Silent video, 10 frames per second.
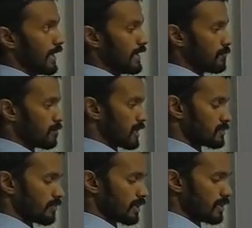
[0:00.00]
8
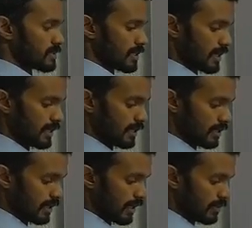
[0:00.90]
plus 1 is
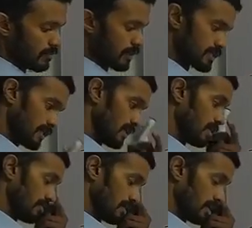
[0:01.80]
9, 9 plus
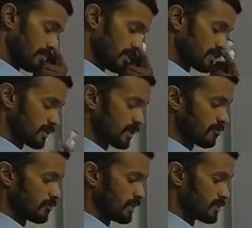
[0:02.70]
half. 9 plus
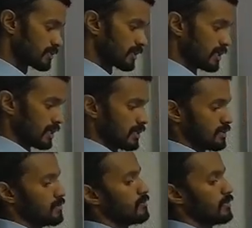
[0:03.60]
half means,
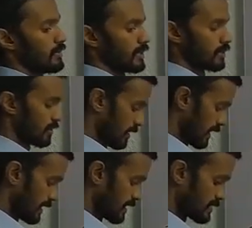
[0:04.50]
when we take
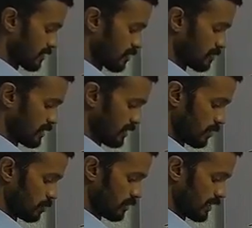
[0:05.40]
9 as the common
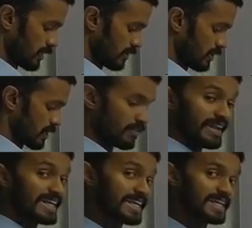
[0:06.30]
denominator, we have
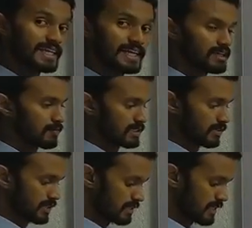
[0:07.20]
18, 18
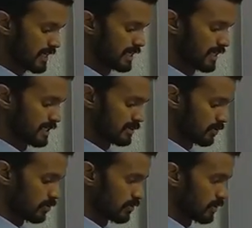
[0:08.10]
plus 1 is 19.
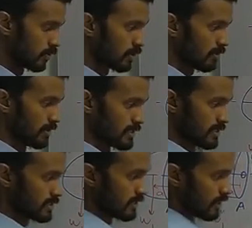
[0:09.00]
So the total
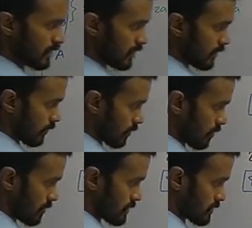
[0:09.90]
mass is
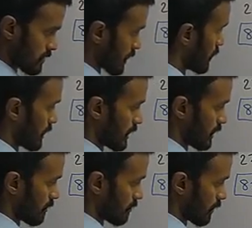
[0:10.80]

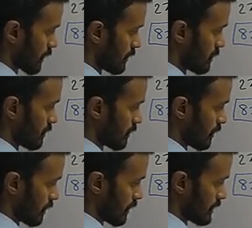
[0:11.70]
19 phi
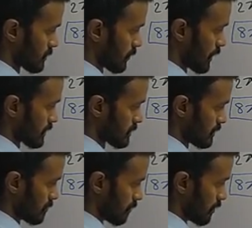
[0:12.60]
a squared
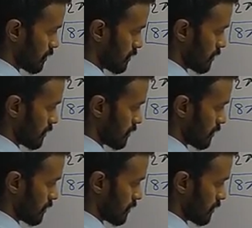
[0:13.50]
sigma